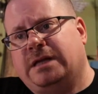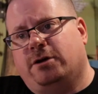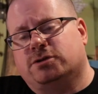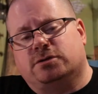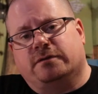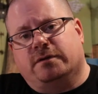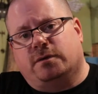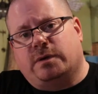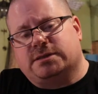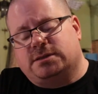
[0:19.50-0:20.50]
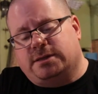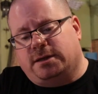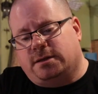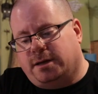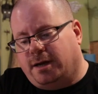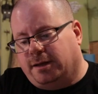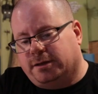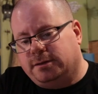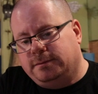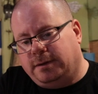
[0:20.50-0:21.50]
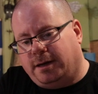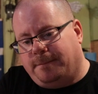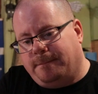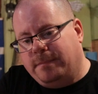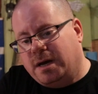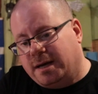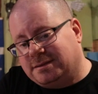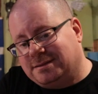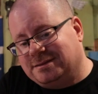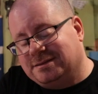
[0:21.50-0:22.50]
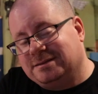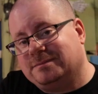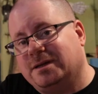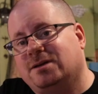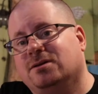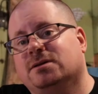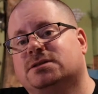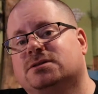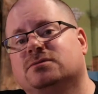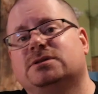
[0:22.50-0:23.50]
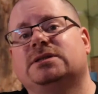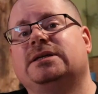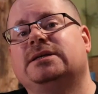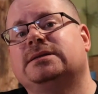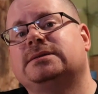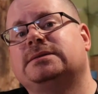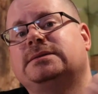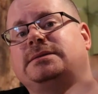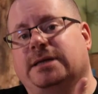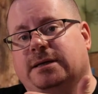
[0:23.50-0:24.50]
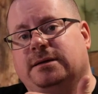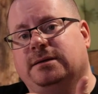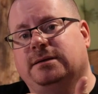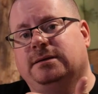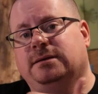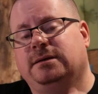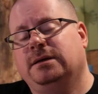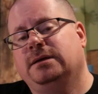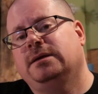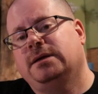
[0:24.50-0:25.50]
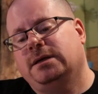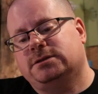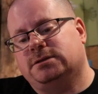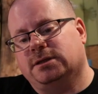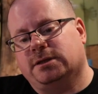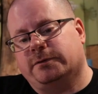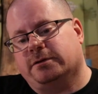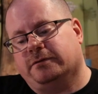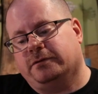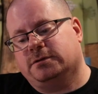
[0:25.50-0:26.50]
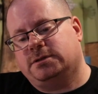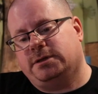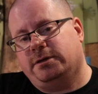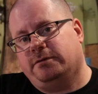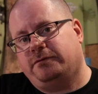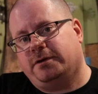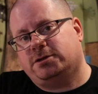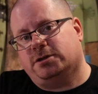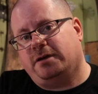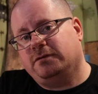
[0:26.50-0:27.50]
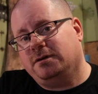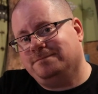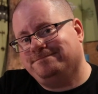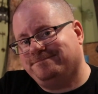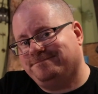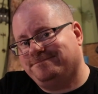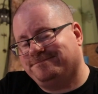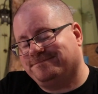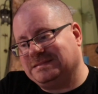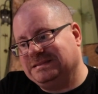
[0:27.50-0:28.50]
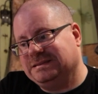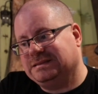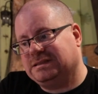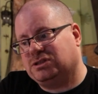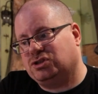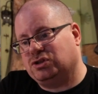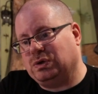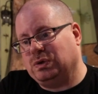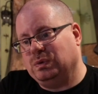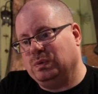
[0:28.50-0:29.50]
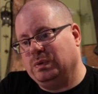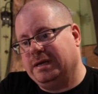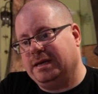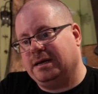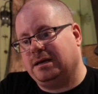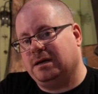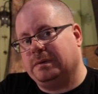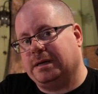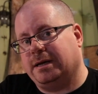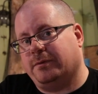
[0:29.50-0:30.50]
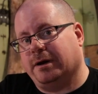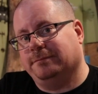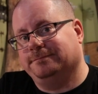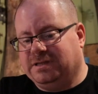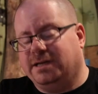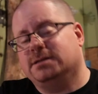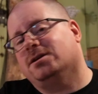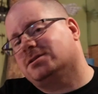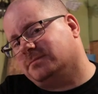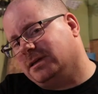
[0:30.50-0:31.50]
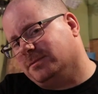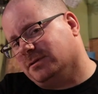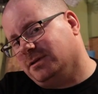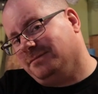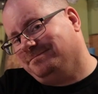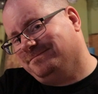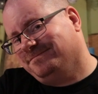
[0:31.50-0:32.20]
out sort of on the west end of the island. But my girl is really sick. She's dealing with her first ear infection ever, so we ain't going anywhere. Today is also my birthday,